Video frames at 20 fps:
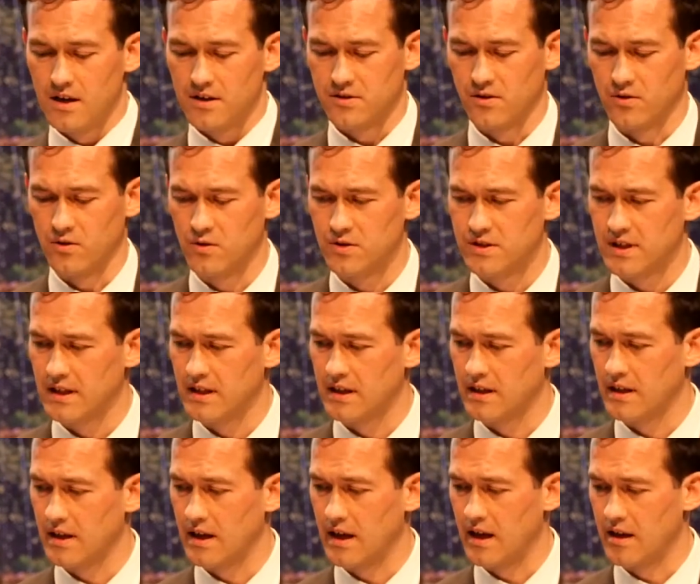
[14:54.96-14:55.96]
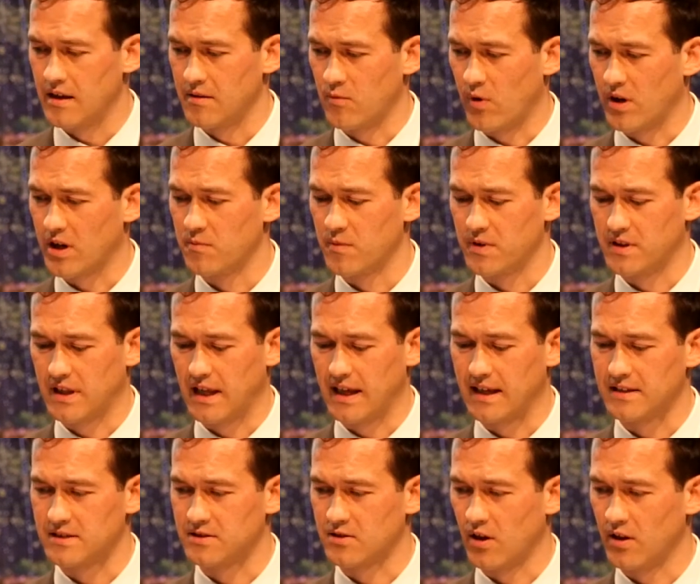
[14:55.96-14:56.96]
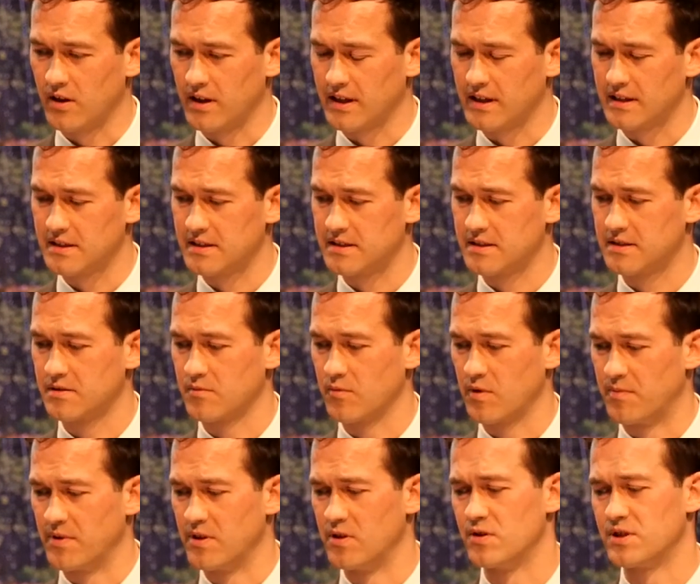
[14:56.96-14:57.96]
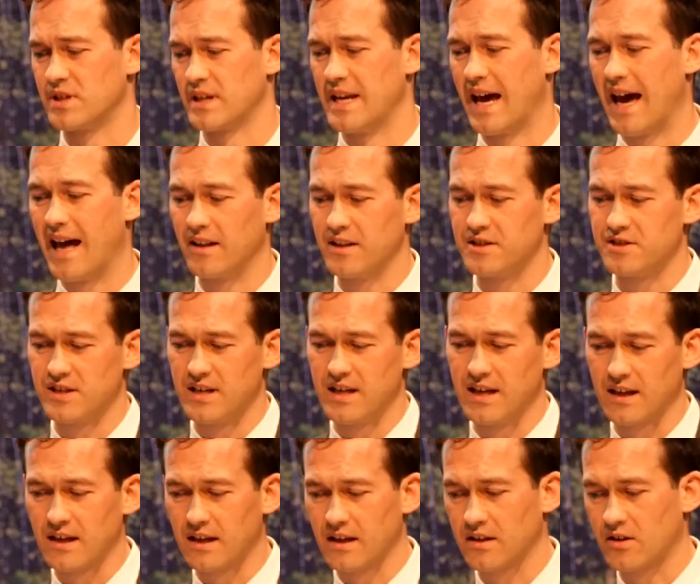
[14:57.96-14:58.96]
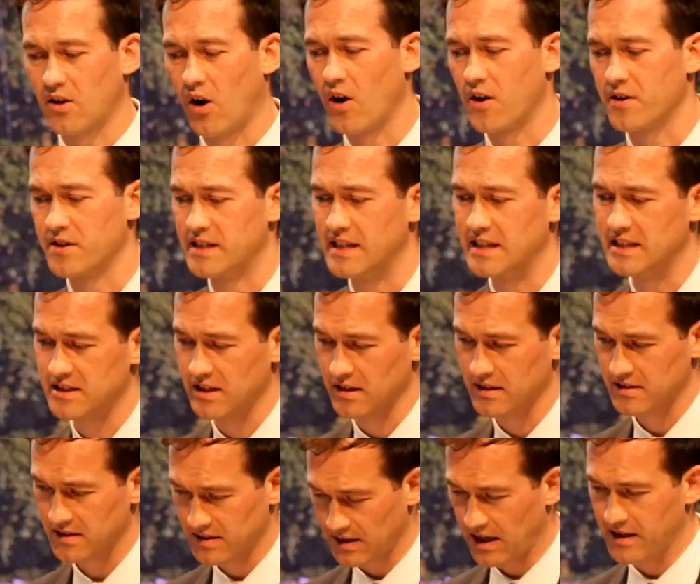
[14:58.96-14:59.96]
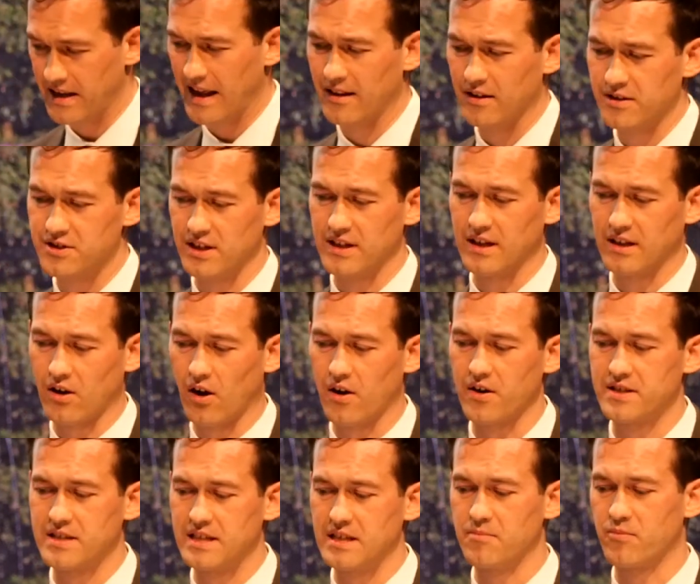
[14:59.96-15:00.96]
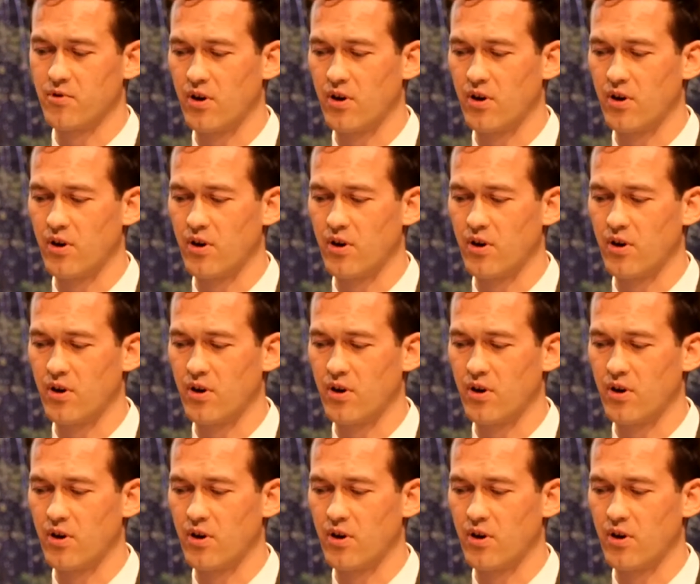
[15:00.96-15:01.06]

So working with King's colleagues, we've been using an allogeneic CAR T